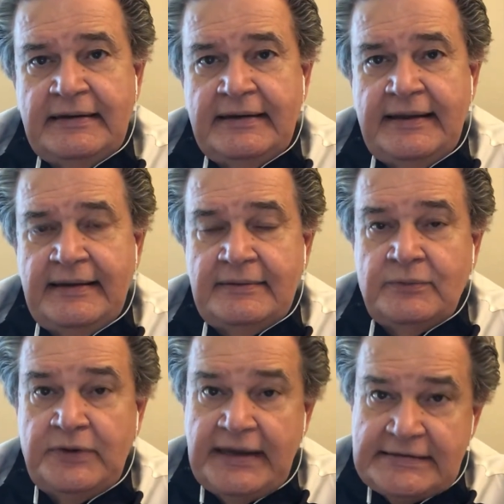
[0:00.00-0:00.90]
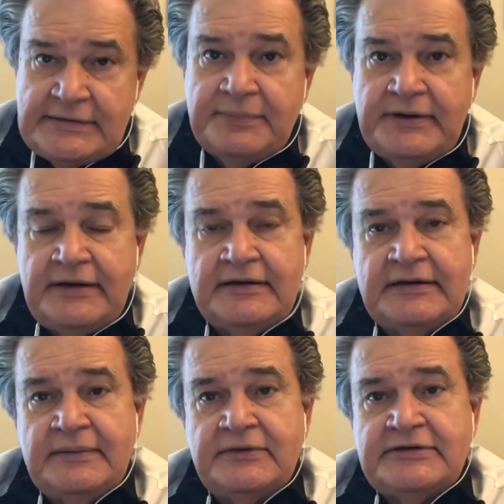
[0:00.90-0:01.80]
and we got some pretty good
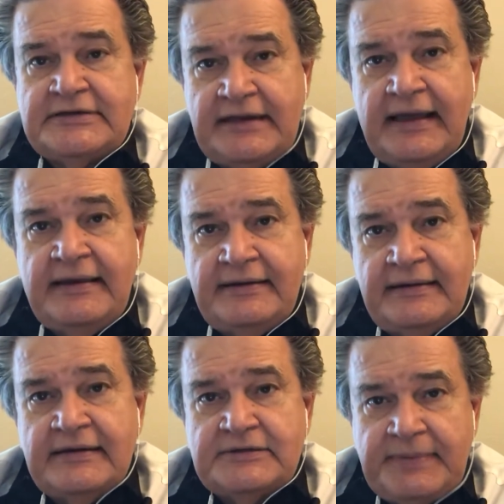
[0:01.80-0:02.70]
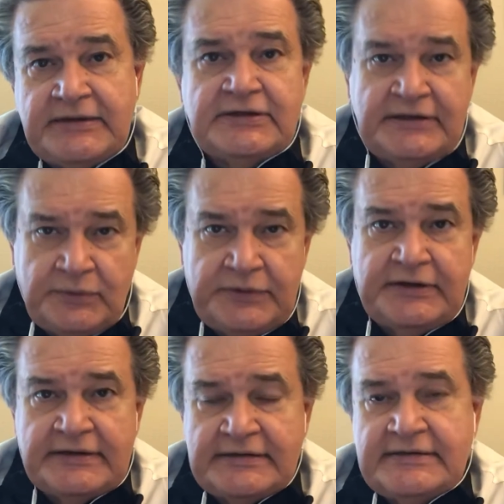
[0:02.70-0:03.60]
numbers today, especially when
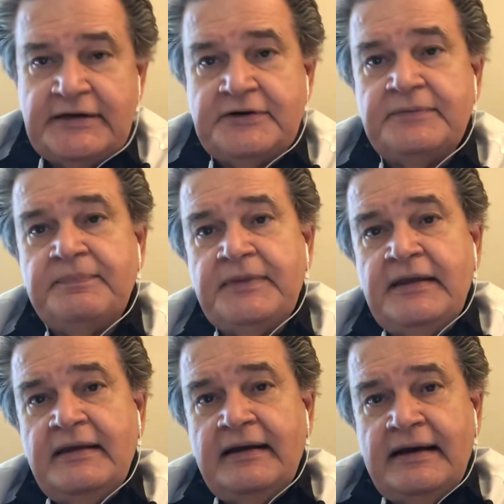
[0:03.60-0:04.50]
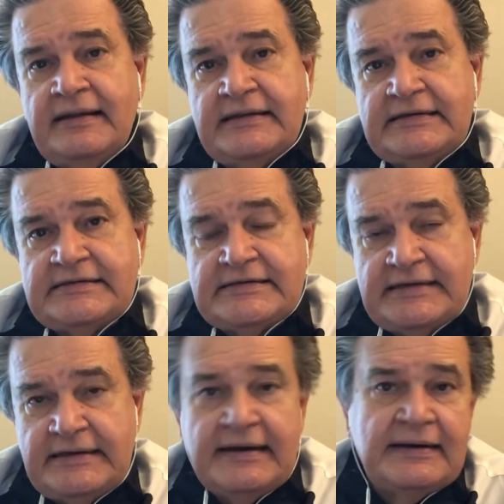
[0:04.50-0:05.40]
you consider that this is
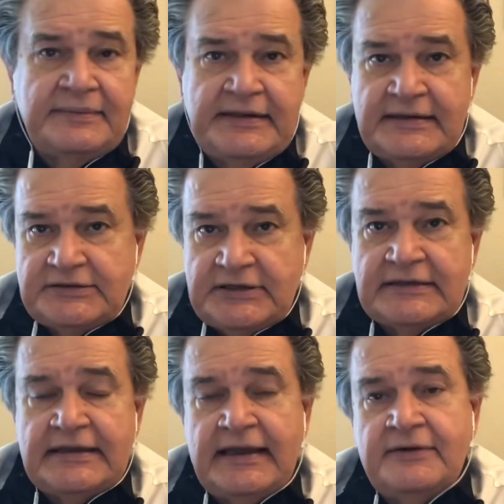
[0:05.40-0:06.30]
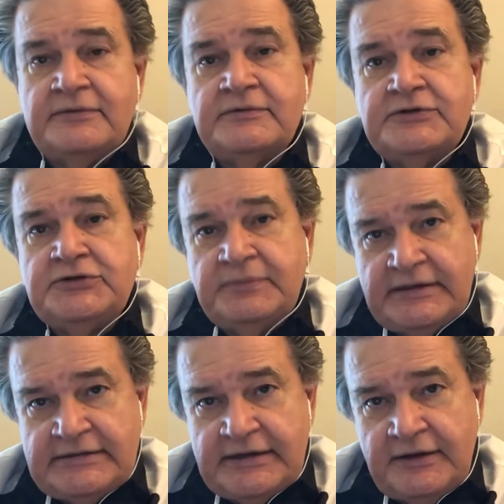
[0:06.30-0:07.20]
an economy that shut down 2
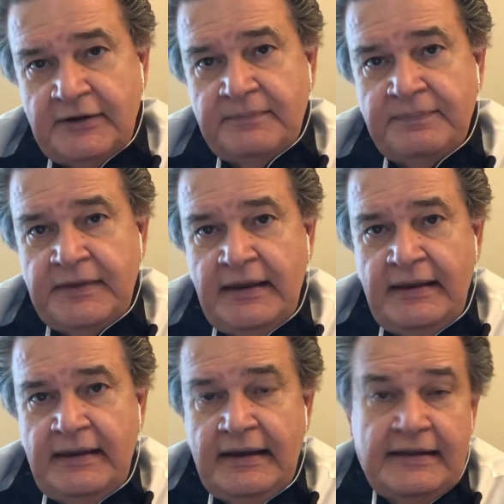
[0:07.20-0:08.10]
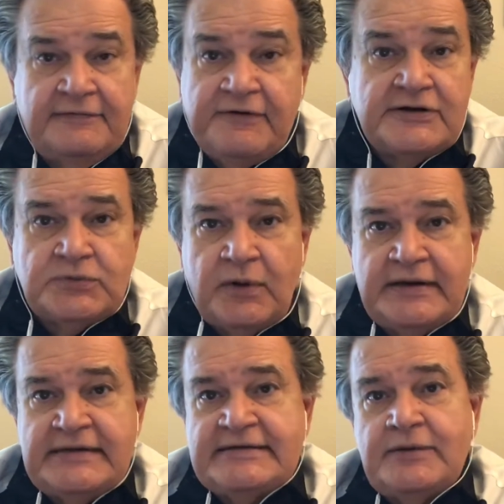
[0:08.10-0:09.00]
months ago. The first
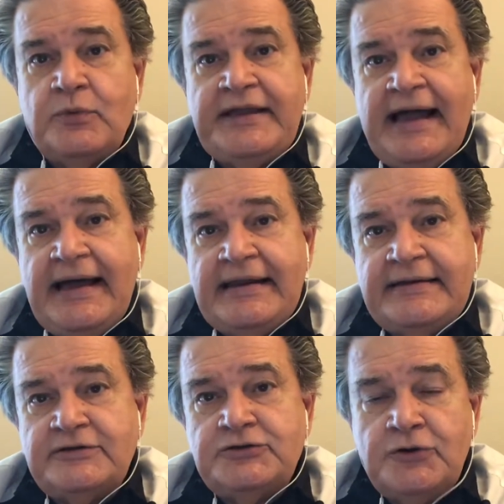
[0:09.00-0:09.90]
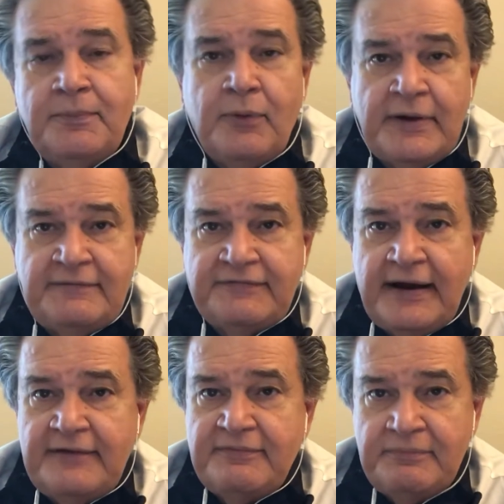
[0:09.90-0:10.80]
one is that we added
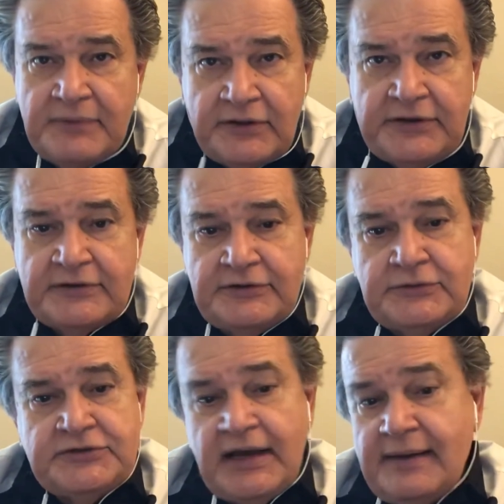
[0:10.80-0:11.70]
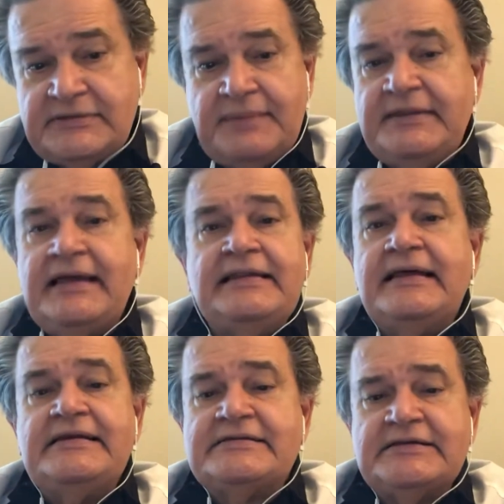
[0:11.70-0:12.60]
2.5 million new jobs. I mean,
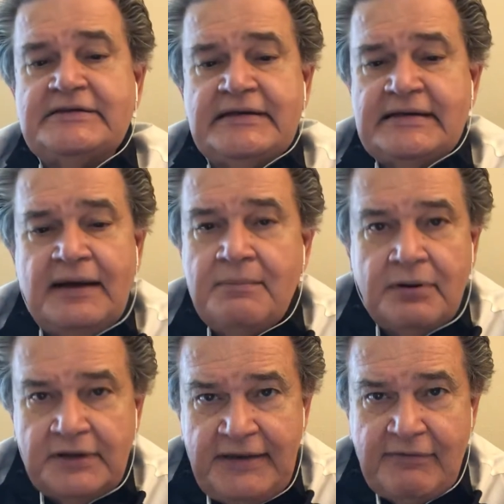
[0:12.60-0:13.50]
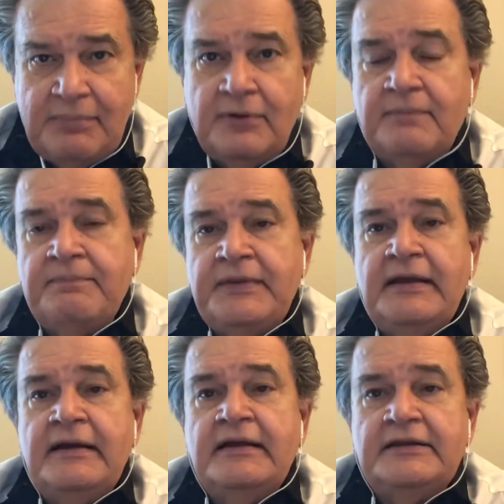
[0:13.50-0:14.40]
that is an unbelievable
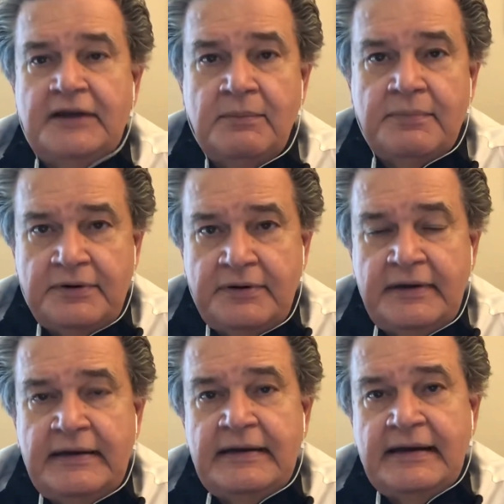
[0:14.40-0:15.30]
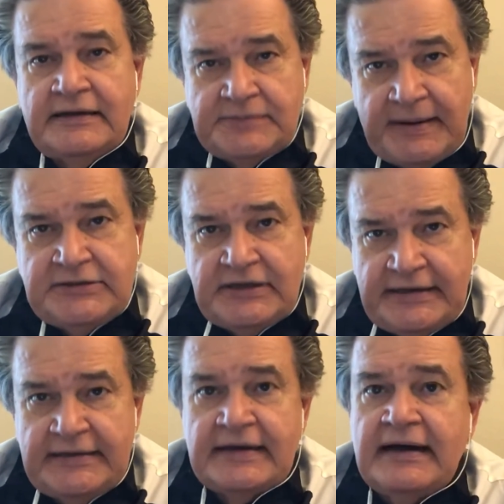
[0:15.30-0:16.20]
number, especially
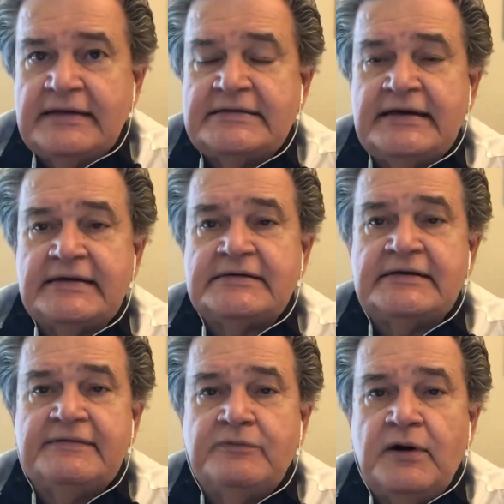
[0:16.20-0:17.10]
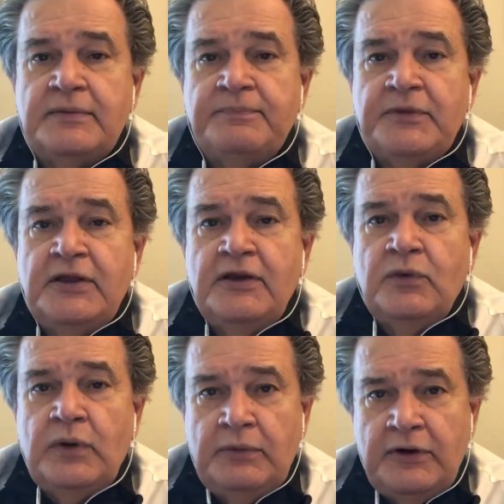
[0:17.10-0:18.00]
in the context of what
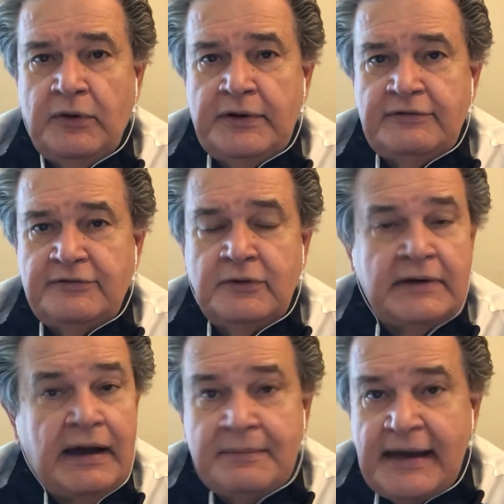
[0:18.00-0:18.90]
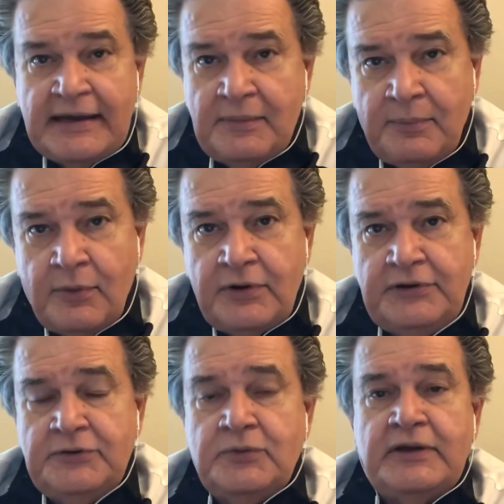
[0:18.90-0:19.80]
we were going through. Now, I'm not going to bore
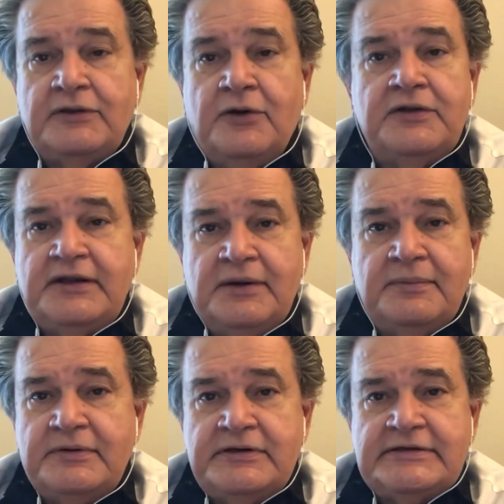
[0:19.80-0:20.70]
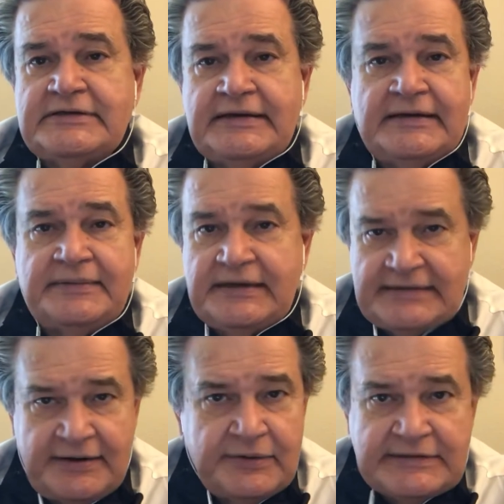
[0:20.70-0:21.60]
you with all the numbers because
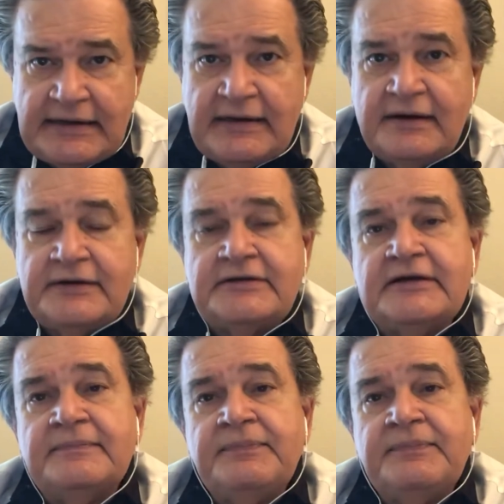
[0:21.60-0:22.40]
I know it's kind of hard to